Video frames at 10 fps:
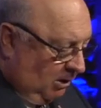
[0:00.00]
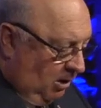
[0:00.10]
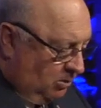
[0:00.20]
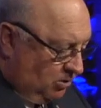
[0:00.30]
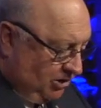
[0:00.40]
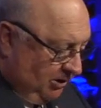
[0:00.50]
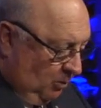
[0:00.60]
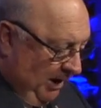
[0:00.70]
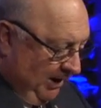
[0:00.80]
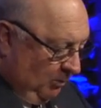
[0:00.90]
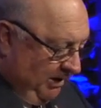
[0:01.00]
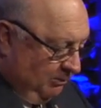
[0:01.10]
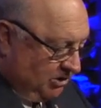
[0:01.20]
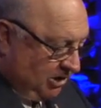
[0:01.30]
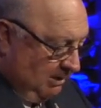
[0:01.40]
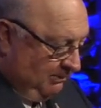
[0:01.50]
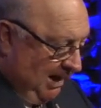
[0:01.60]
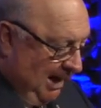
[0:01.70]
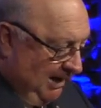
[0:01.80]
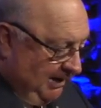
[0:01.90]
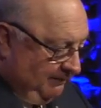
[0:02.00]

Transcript: clothes in the way. And when he was come nigh,